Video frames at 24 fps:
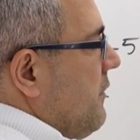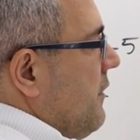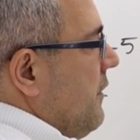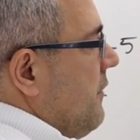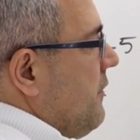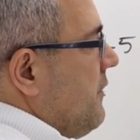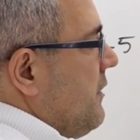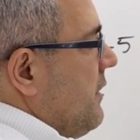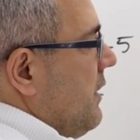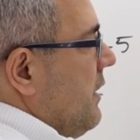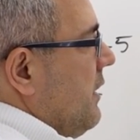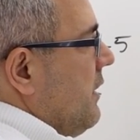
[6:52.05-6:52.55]

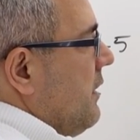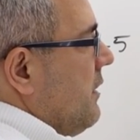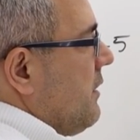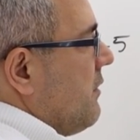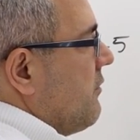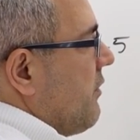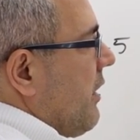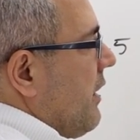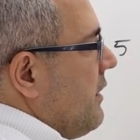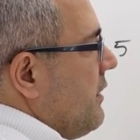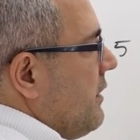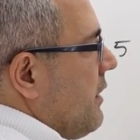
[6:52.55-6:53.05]
15
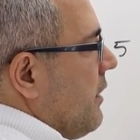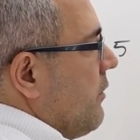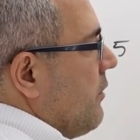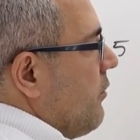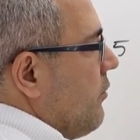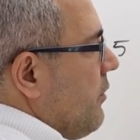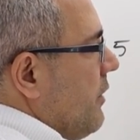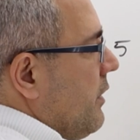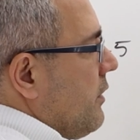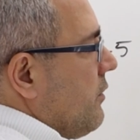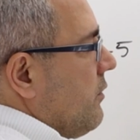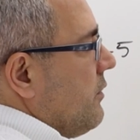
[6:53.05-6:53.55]
greater than
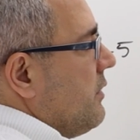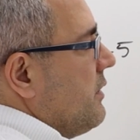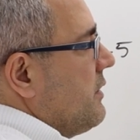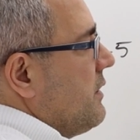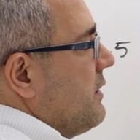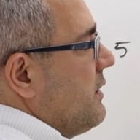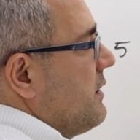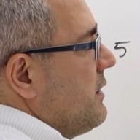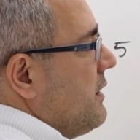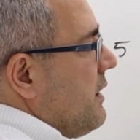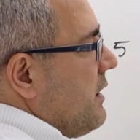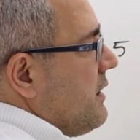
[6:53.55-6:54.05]
or equal.
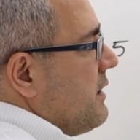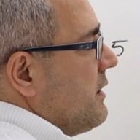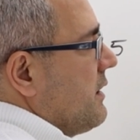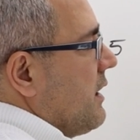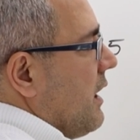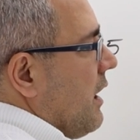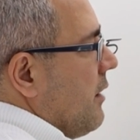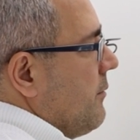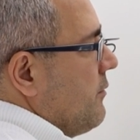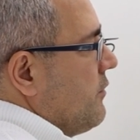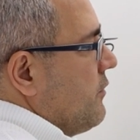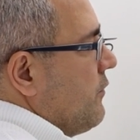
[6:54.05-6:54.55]
This is 6
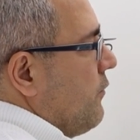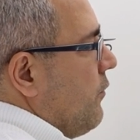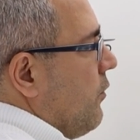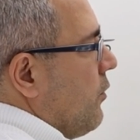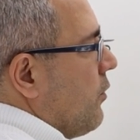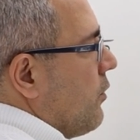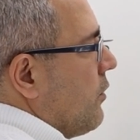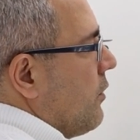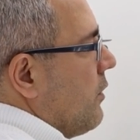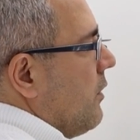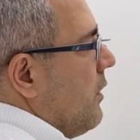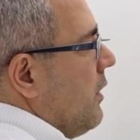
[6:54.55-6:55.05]
times
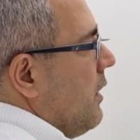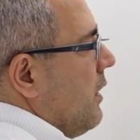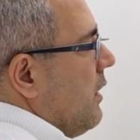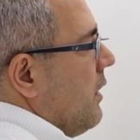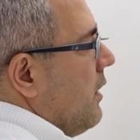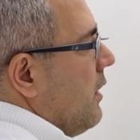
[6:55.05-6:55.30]
4,